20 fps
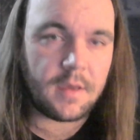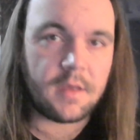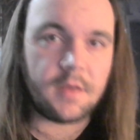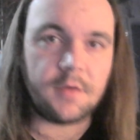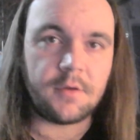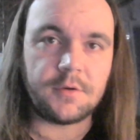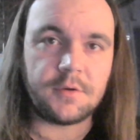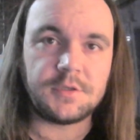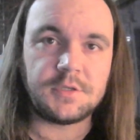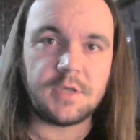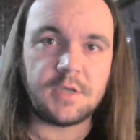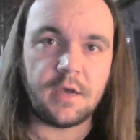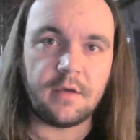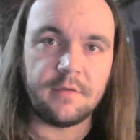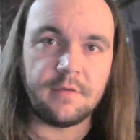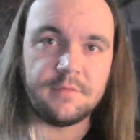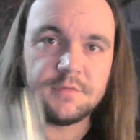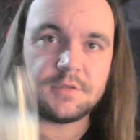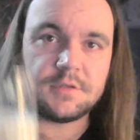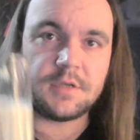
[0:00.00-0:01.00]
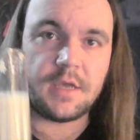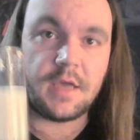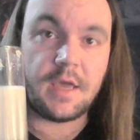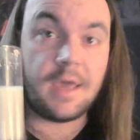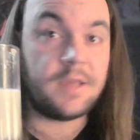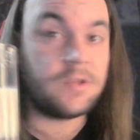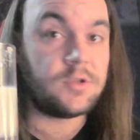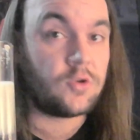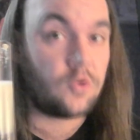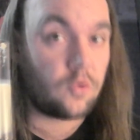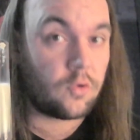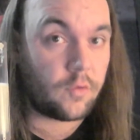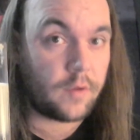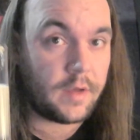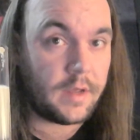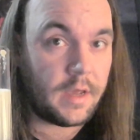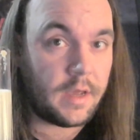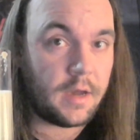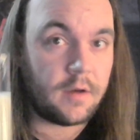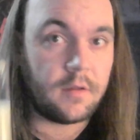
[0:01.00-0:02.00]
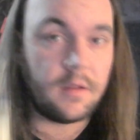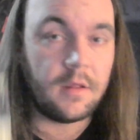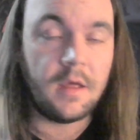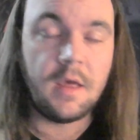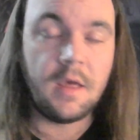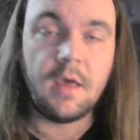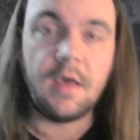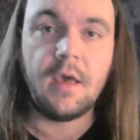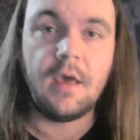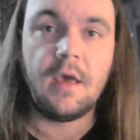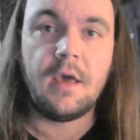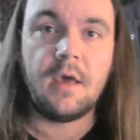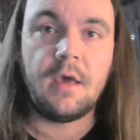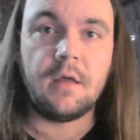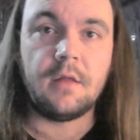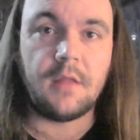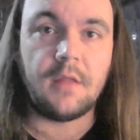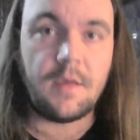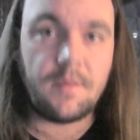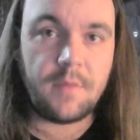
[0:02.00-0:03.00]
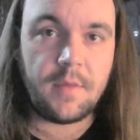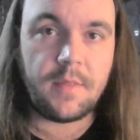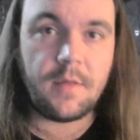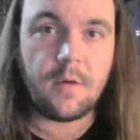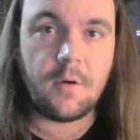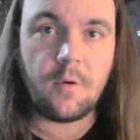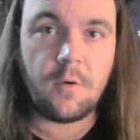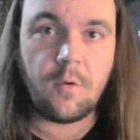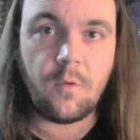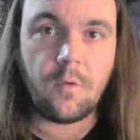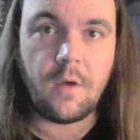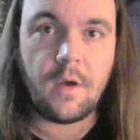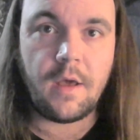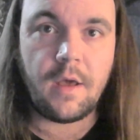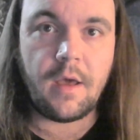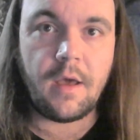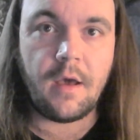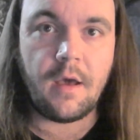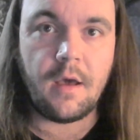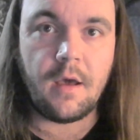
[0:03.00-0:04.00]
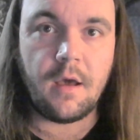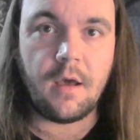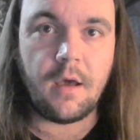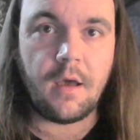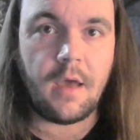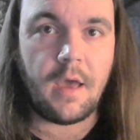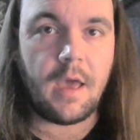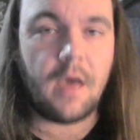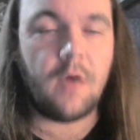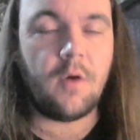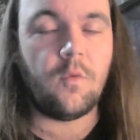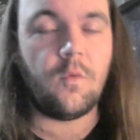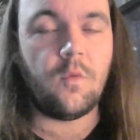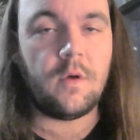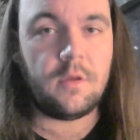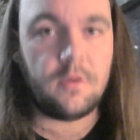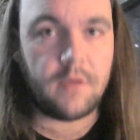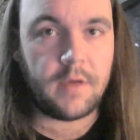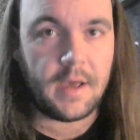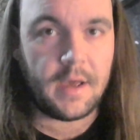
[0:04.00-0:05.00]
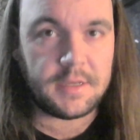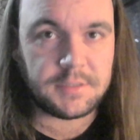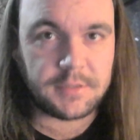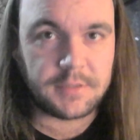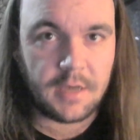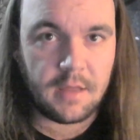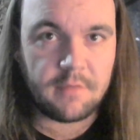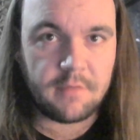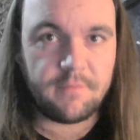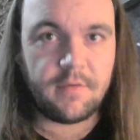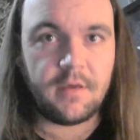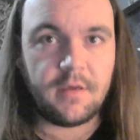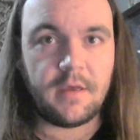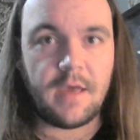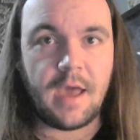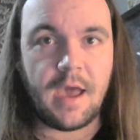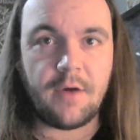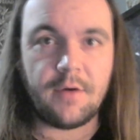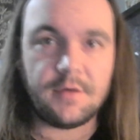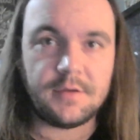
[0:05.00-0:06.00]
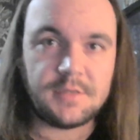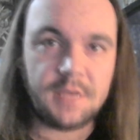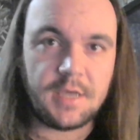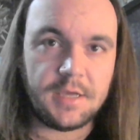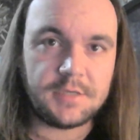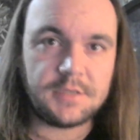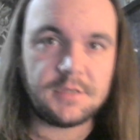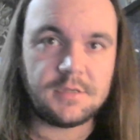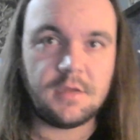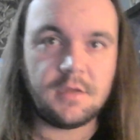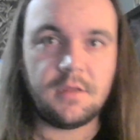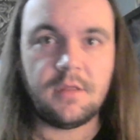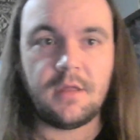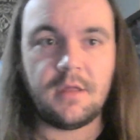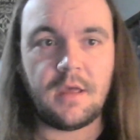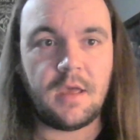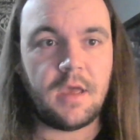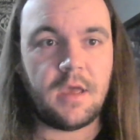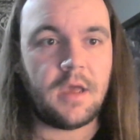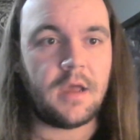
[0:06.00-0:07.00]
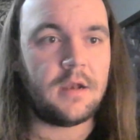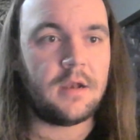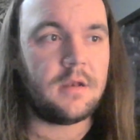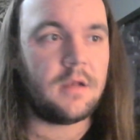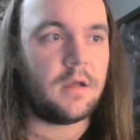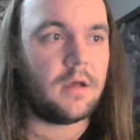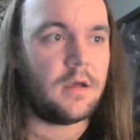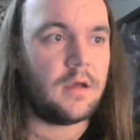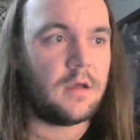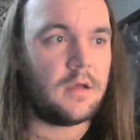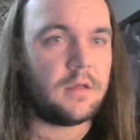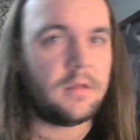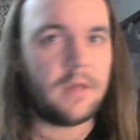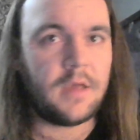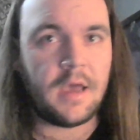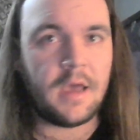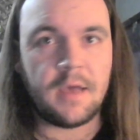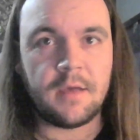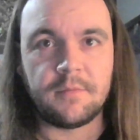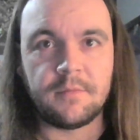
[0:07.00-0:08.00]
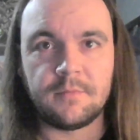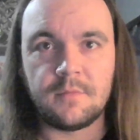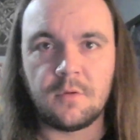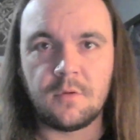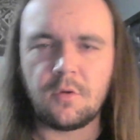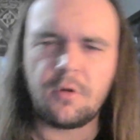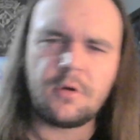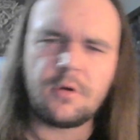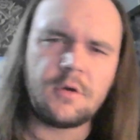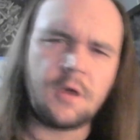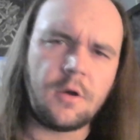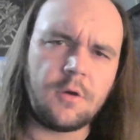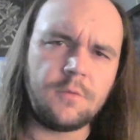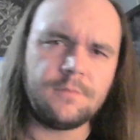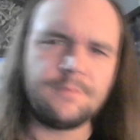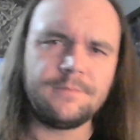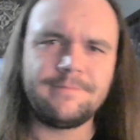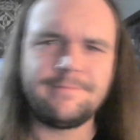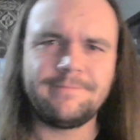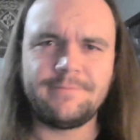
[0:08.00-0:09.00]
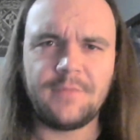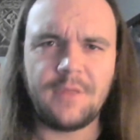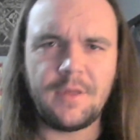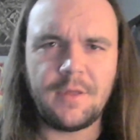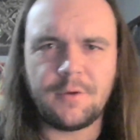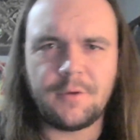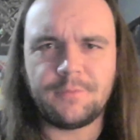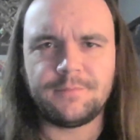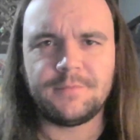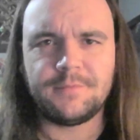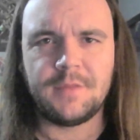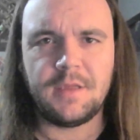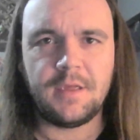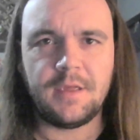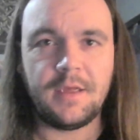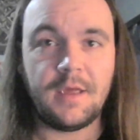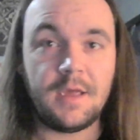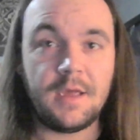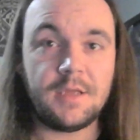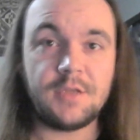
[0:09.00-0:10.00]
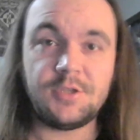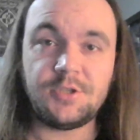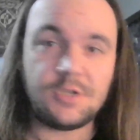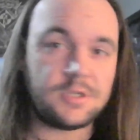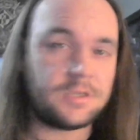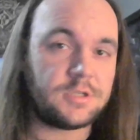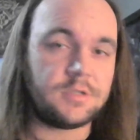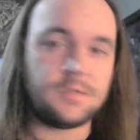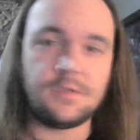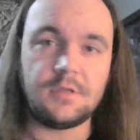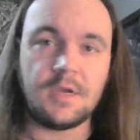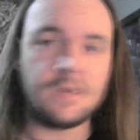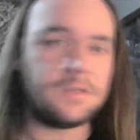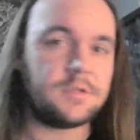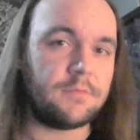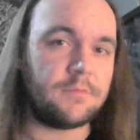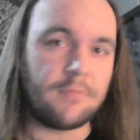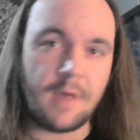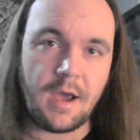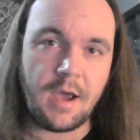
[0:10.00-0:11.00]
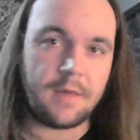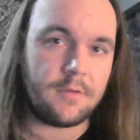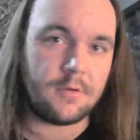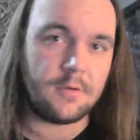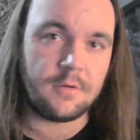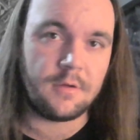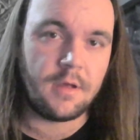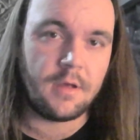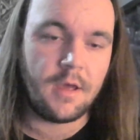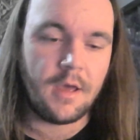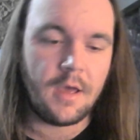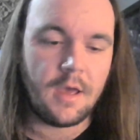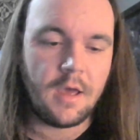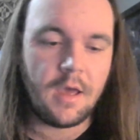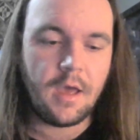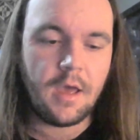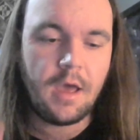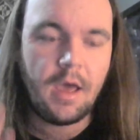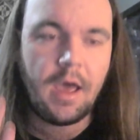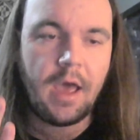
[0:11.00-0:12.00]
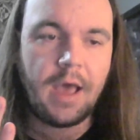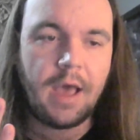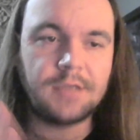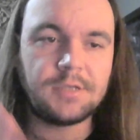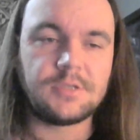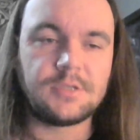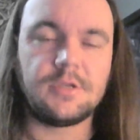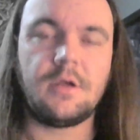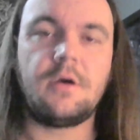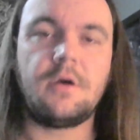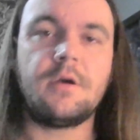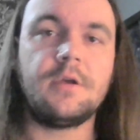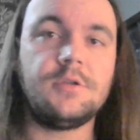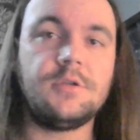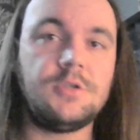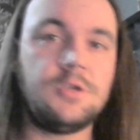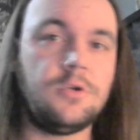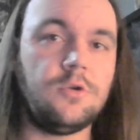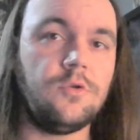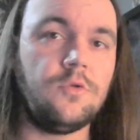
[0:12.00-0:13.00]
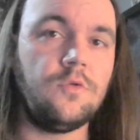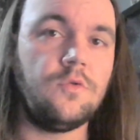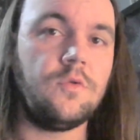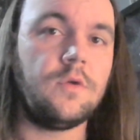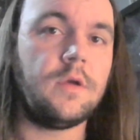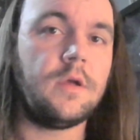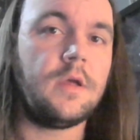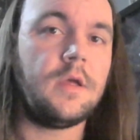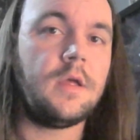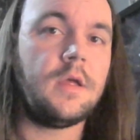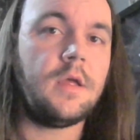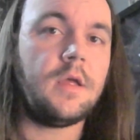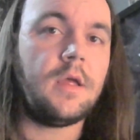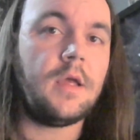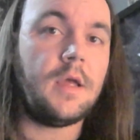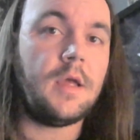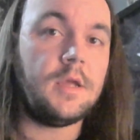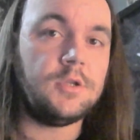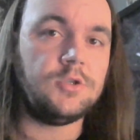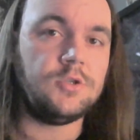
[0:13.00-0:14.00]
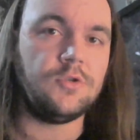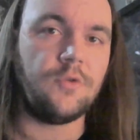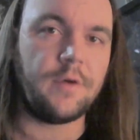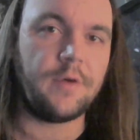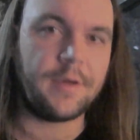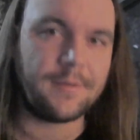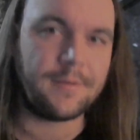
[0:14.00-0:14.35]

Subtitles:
yourselves a Toriel, let me know what you guys thought of it, how it tasted, and yeah, or don't. You know, it just doesn't matter as long as you enjoy.